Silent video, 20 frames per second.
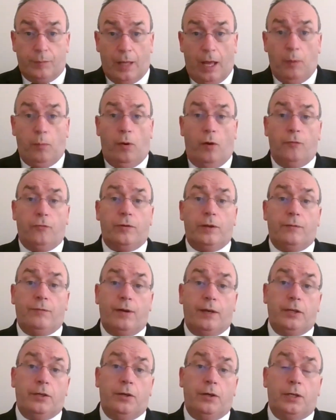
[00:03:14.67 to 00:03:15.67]
How often have
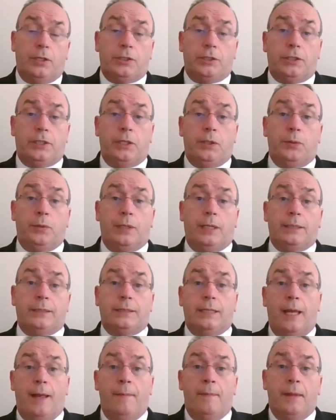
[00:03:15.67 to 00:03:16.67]
I heard
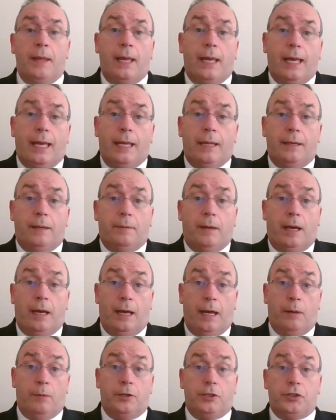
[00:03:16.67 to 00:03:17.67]
students in
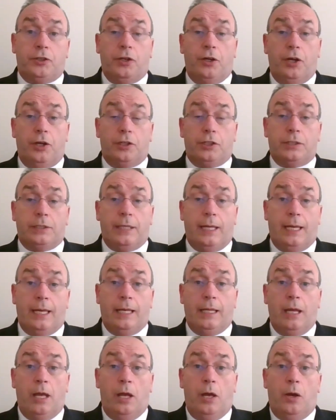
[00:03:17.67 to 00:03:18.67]
our church
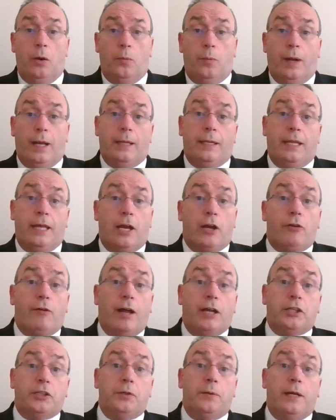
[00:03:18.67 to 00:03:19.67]
they, when their
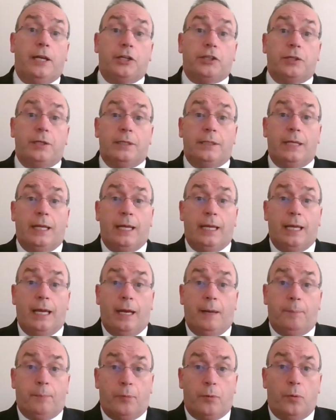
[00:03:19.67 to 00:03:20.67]
graduation day
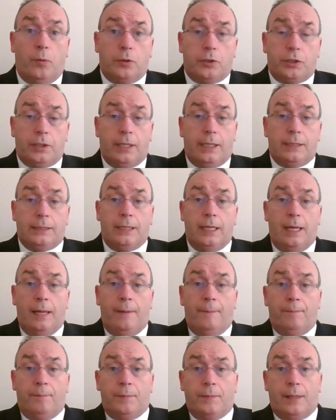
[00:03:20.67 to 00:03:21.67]
approaches
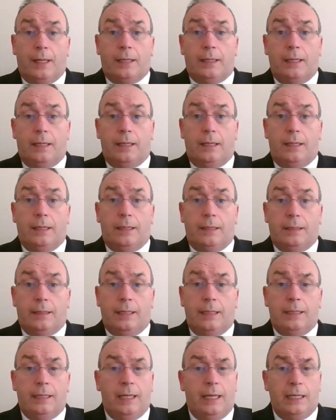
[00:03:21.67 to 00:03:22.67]
that
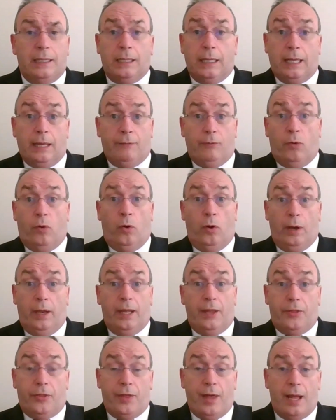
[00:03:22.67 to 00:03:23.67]
they need to give all
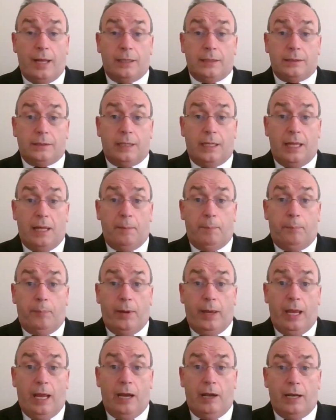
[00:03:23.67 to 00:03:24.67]
their thanks to their
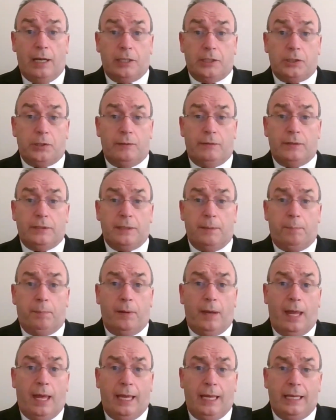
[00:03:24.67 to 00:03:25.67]
parents who have
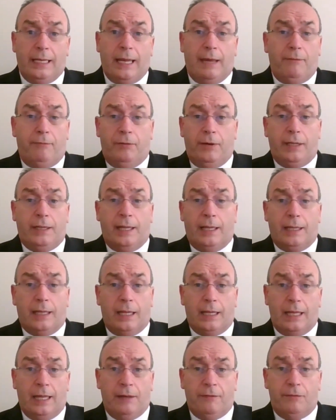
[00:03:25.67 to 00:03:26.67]
supplied everything
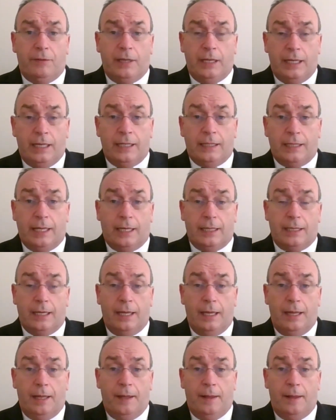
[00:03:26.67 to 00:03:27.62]
that they've needed